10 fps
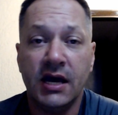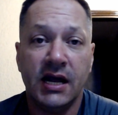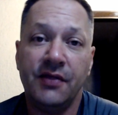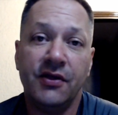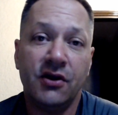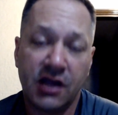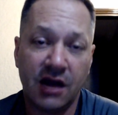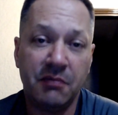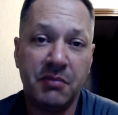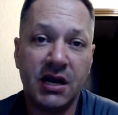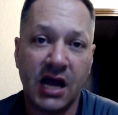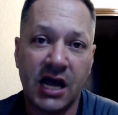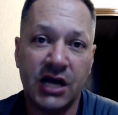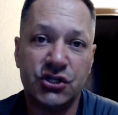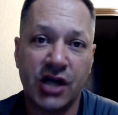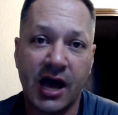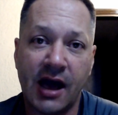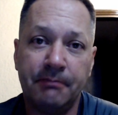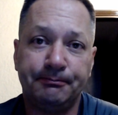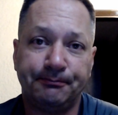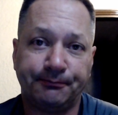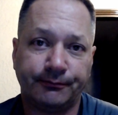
and there can be an age gap.